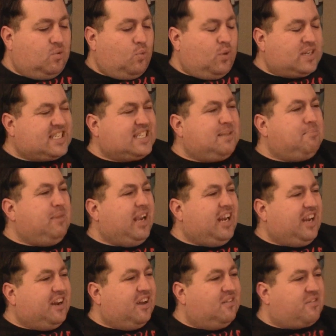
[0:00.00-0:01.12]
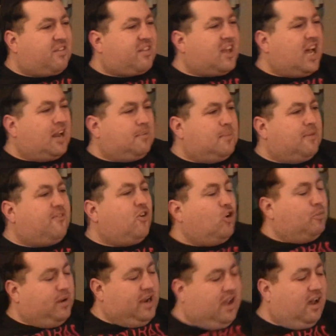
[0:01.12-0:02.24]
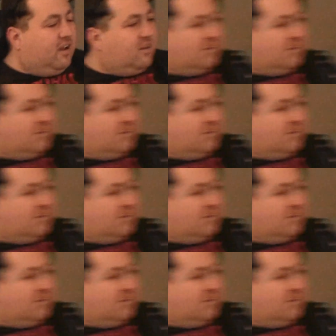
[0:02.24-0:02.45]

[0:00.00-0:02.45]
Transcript: what's the meaning of somnophobia?